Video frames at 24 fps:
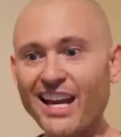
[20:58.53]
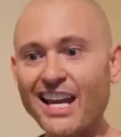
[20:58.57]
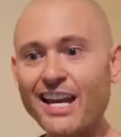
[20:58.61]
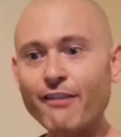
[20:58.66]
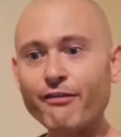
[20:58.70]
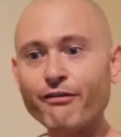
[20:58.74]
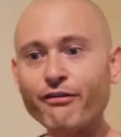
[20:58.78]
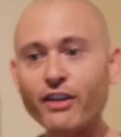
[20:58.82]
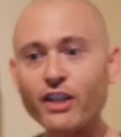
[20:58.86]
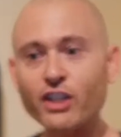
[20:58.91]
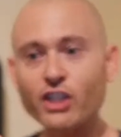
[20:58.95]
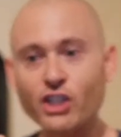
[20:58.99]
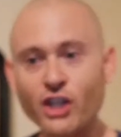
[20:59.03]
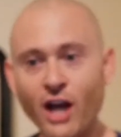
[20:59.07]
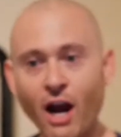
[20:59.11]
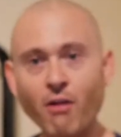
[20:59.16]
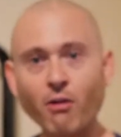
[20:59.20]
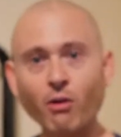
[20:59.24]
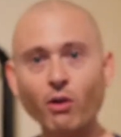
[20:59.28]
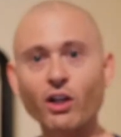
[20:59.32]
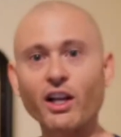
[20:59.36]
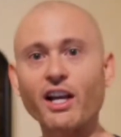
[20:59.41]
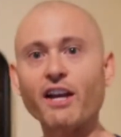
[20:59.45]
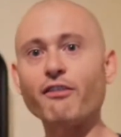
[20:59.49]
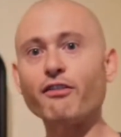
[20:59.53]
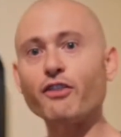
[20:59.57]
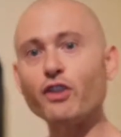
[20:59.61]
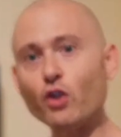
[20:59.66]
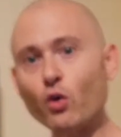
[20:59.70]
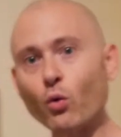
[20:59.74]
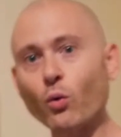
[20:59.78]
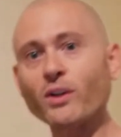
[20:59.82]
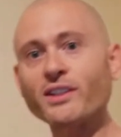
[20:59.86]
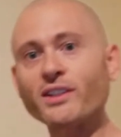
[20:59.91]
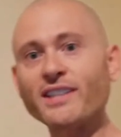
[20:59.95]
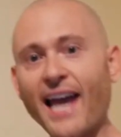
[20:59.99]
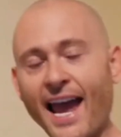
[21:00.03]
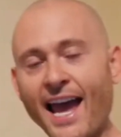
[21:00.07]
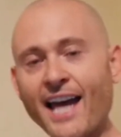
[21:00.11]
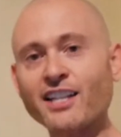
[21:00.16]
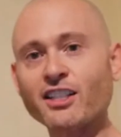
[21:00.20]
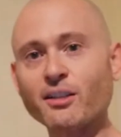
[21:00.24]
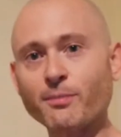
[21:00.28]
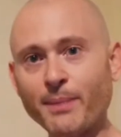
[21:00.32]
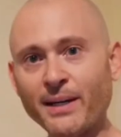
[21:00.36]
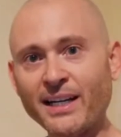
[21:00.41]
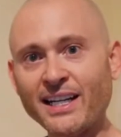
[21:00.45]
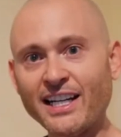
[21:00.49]
If Cheryl, if you were to
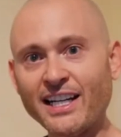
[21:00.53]
ask